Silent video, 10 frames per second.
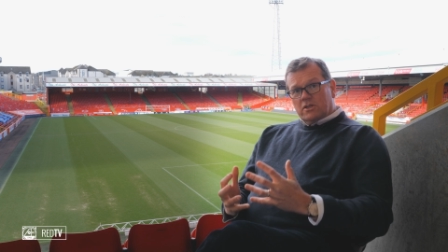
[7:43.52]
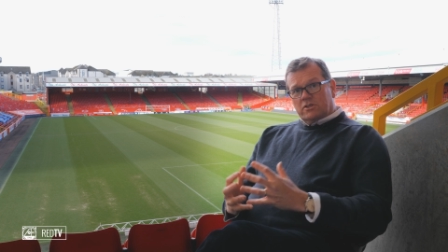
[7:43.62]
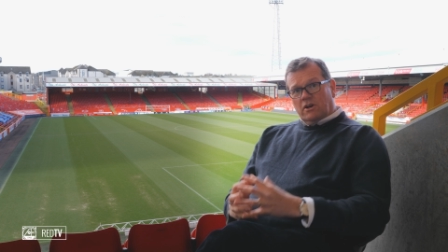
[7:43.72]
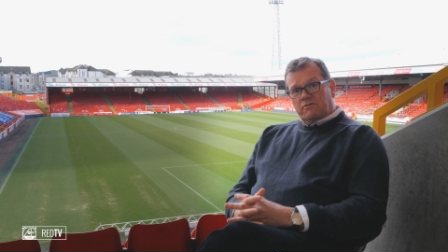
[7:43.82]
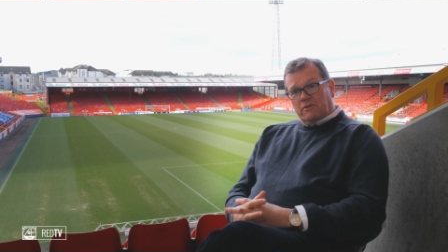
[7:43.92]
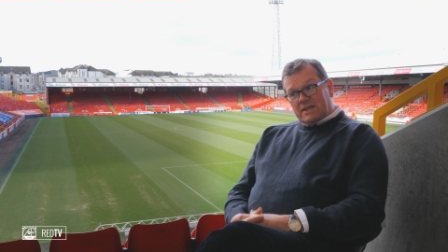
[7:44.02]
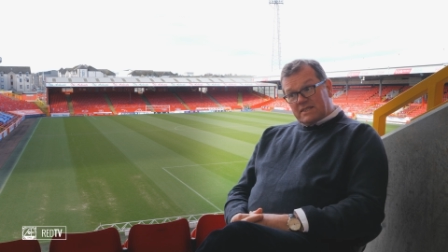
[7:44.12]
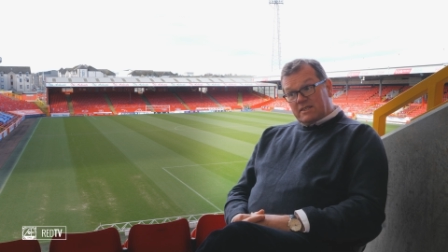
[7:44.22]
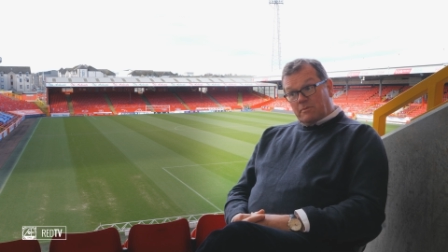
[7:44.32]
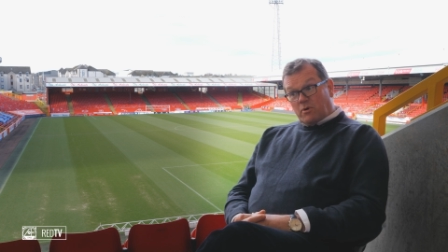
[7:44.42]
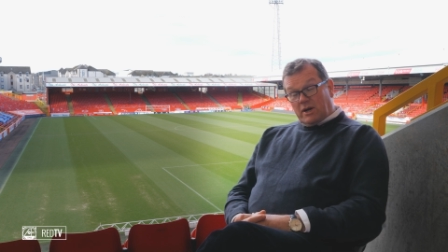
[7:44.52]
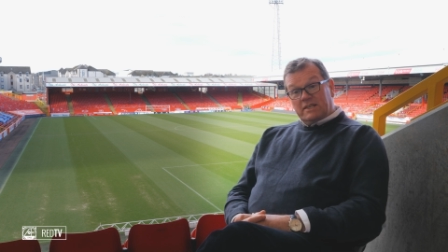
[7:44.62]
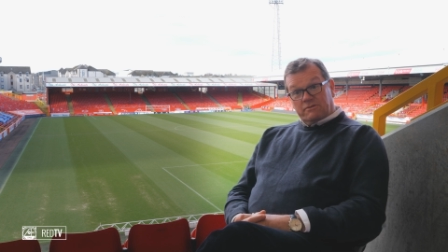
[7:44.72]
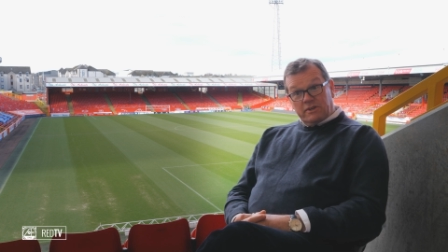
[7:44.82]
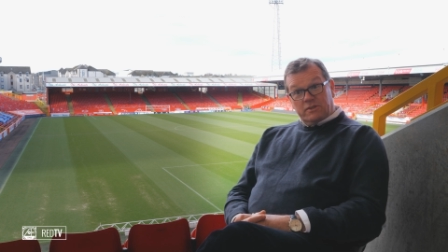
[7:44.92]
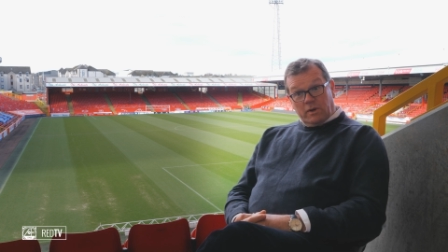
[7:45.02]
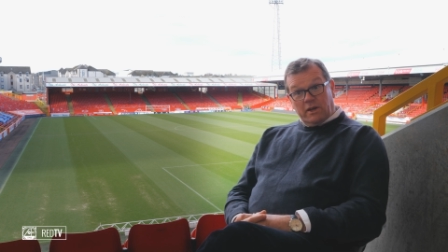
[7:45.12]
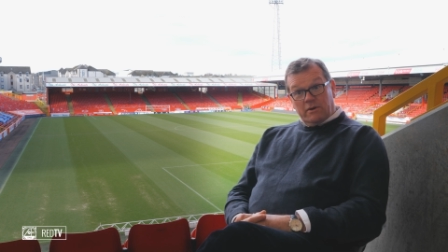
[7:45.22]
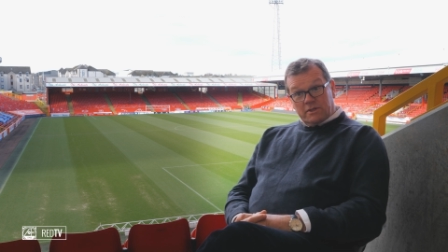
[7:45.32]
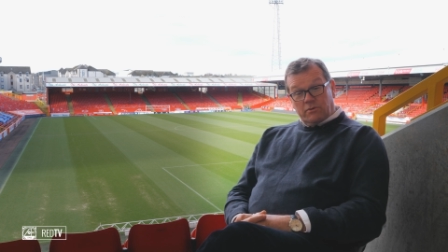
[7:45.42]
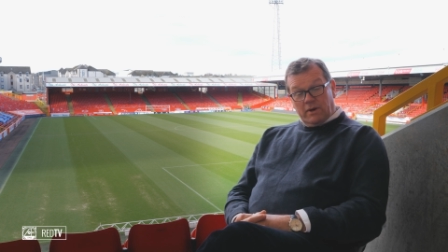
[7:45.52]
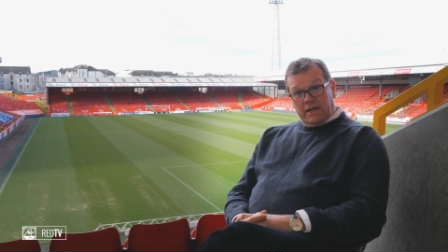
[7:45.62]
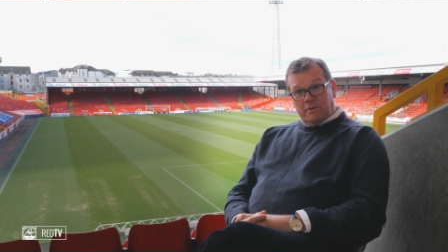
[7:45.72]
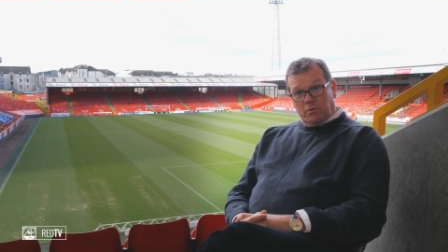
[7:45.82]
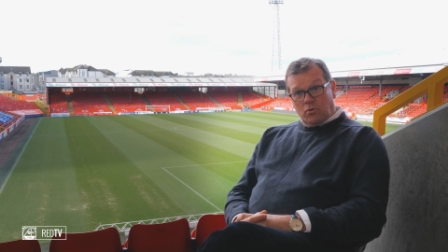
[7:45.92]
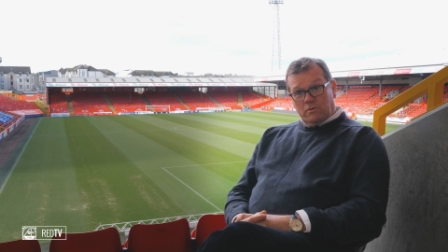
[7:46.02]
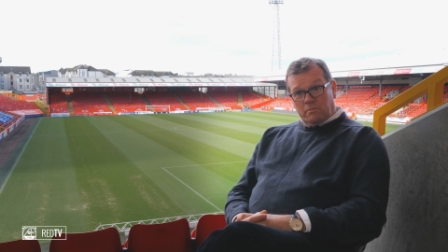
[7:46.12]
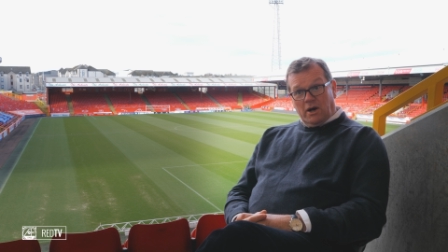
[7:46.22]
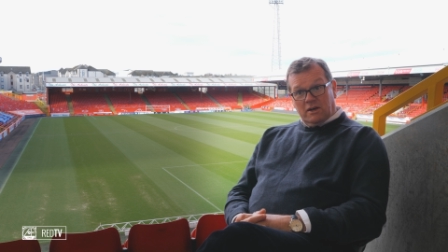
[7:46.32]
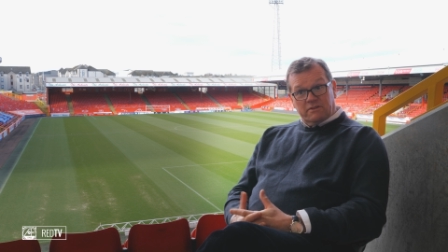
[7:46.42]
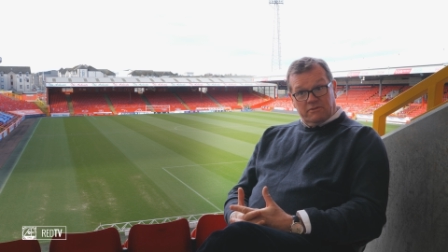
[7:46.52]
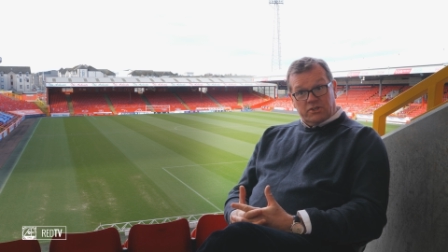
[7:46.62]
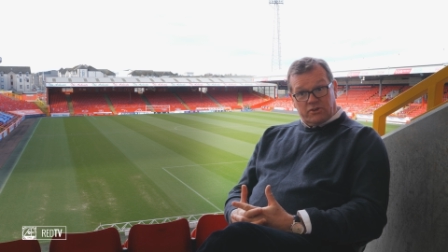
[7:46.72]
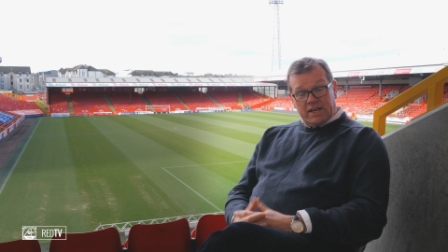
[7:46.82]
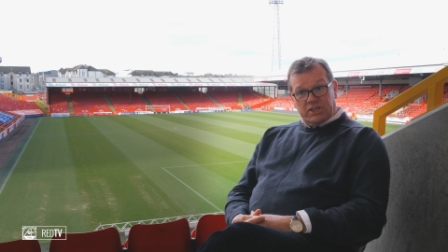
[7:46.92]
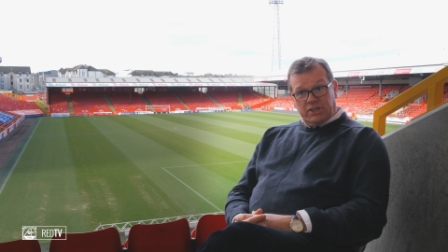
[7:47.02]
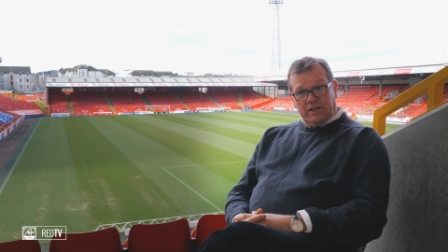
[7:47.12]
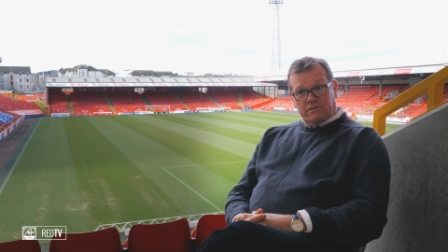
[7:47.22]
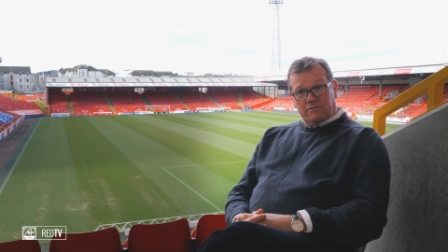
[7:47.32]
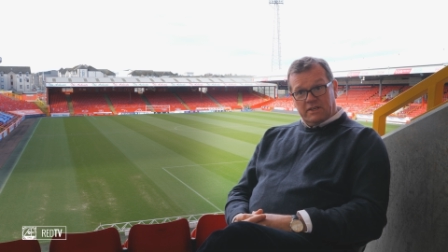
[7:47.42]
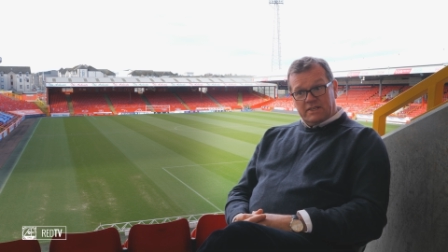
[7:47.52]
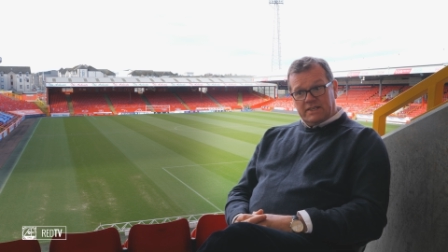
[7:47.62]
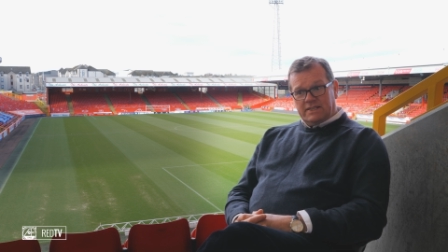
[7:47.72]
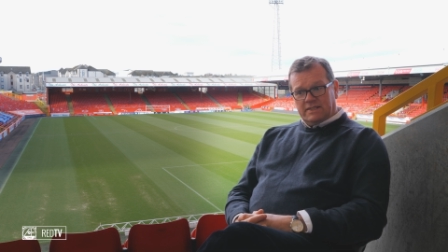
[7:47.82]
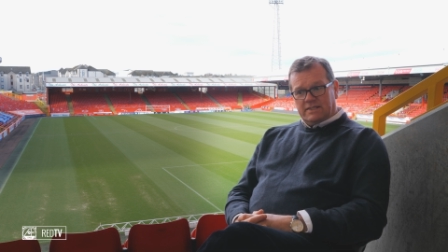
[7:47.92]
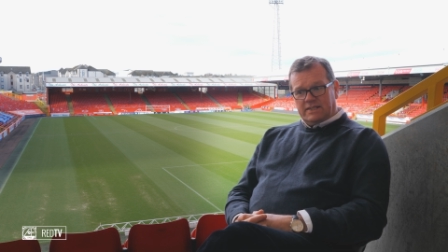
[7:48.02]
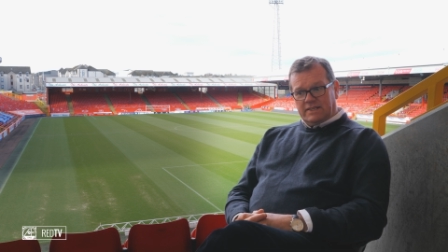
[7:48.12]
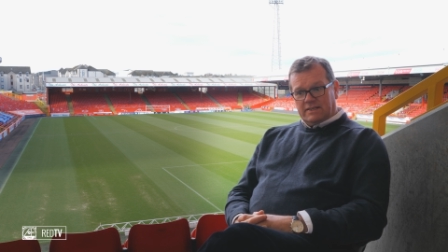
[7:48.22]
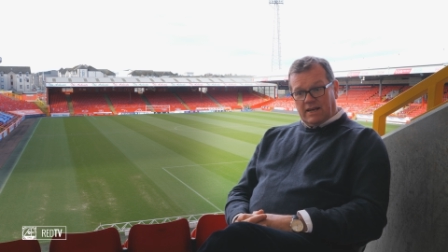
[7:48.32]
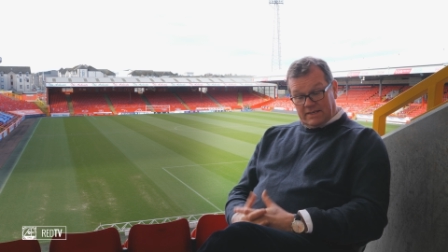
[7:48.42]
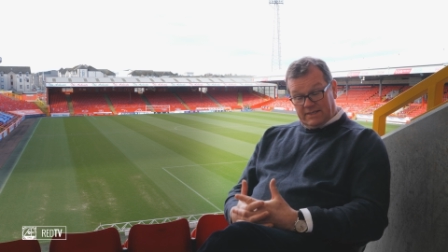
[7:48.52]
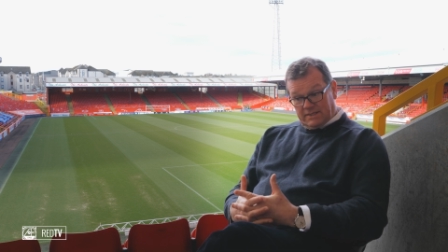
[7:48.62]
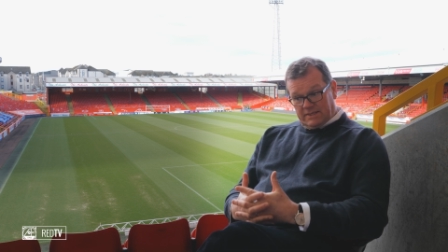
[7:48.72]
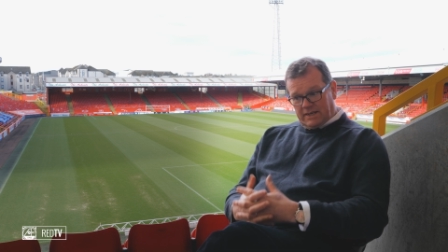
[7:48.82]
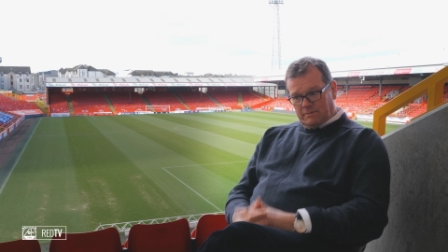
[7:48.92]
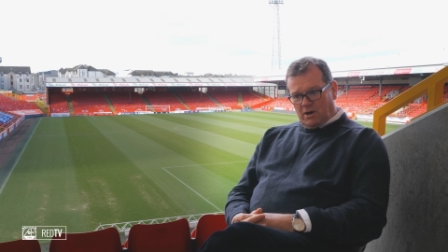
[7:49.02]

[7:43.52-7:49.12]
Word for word: So for us, the price freeze window is a really important part of the strategy for the season season, uh, season ticket